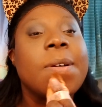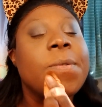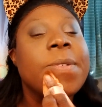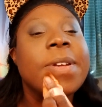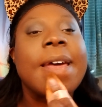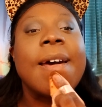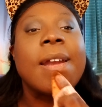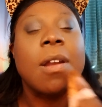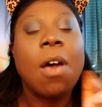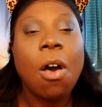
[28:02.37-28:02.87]

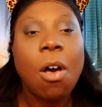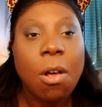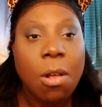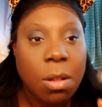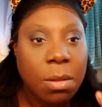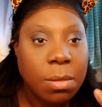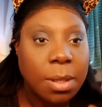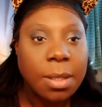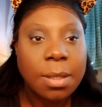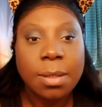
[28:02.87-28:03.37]
without all
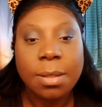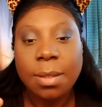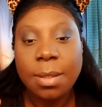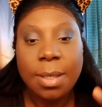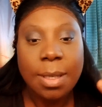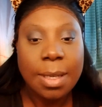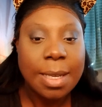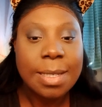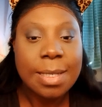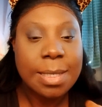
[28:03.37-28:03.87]
the
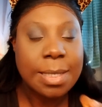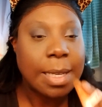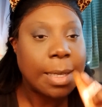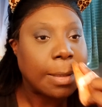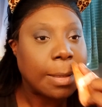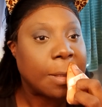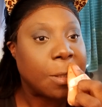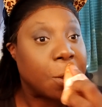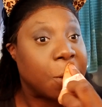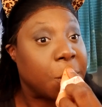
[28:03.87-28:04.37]

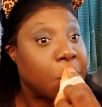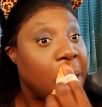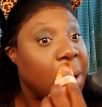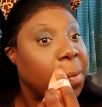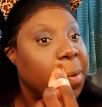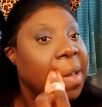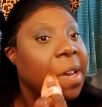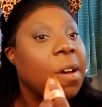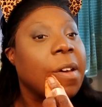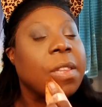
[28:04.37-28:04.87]
sickness
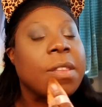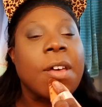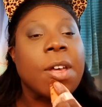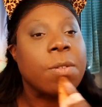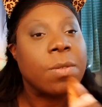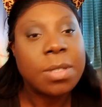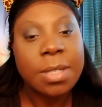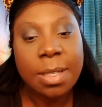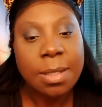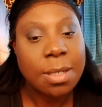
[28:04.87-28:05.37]
showing, although
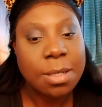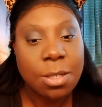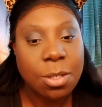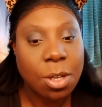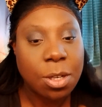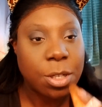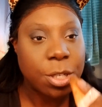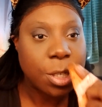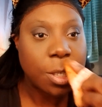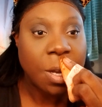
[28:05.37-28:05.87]
sickness is
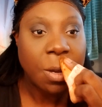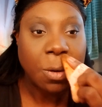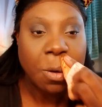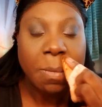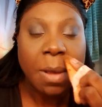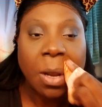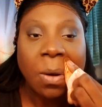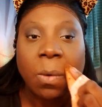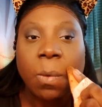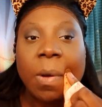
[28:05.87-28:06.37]
going to show no
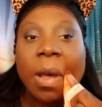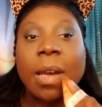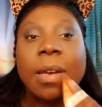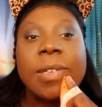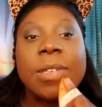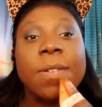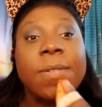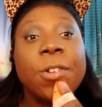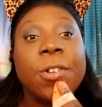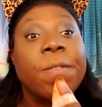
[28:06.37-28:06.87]
matter what,
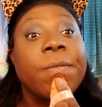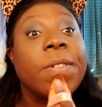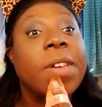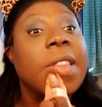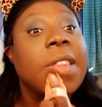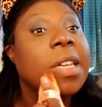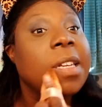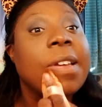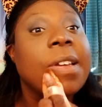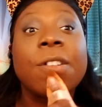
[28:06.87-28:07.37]
because if you're
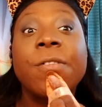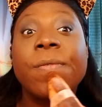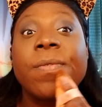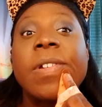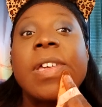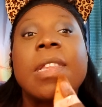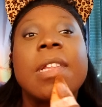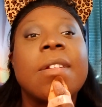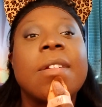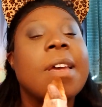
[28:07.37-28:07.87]
feeling it, you're
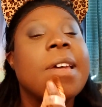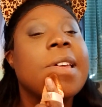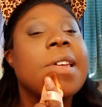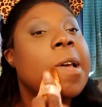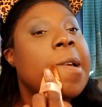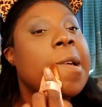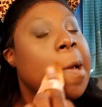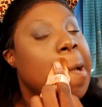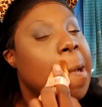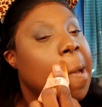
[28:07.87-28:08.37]
feeling it.
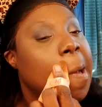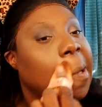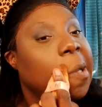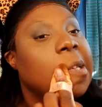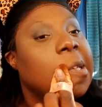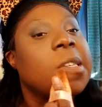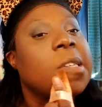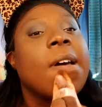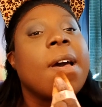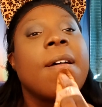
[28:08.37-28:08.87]

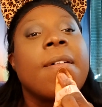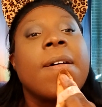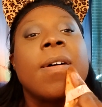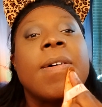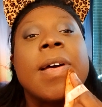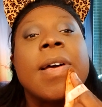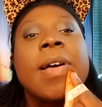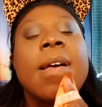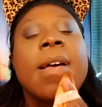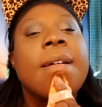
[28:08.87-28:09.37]
So
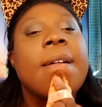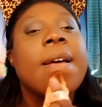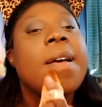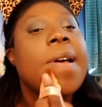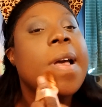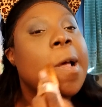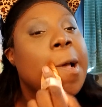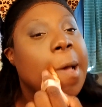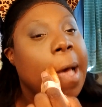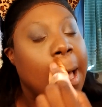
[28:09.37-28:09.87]

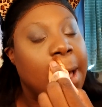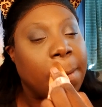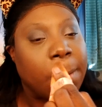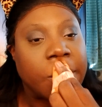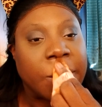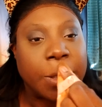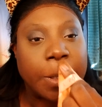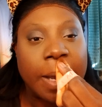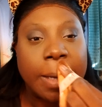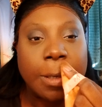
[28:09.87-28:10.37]
I always
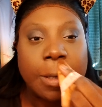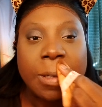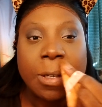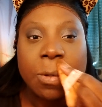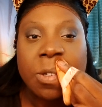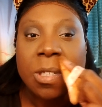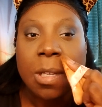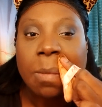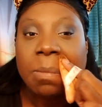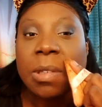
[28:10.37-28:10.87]
tried to do
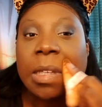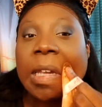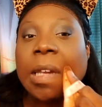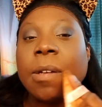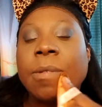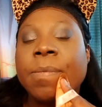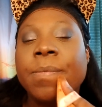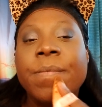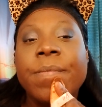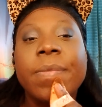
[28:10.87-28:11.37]

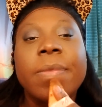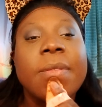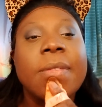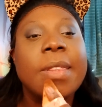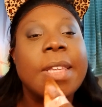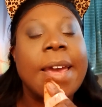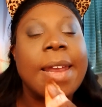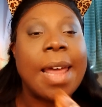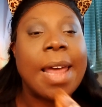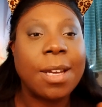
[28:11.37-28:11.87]
something
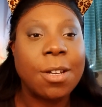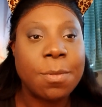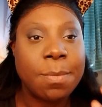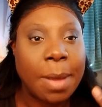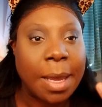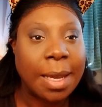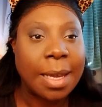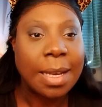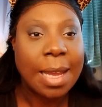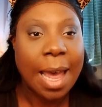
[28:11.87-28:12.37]
that I could
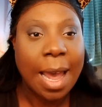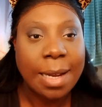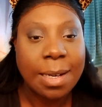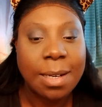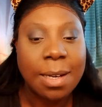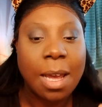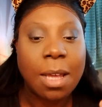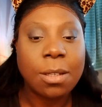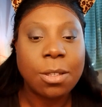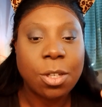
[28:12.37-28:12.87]
make it hide and
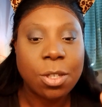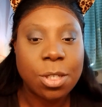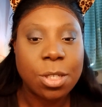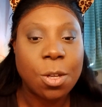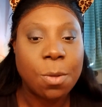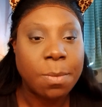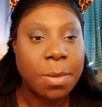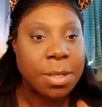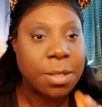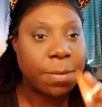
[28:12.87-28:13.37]
not look so
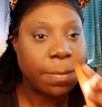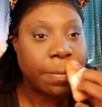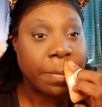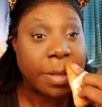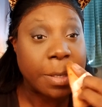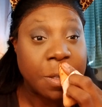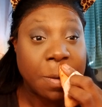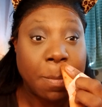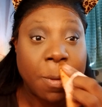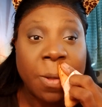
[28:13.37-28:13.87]
much
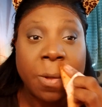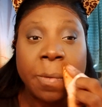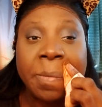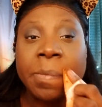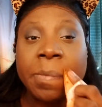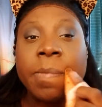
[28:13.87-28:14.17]
visible.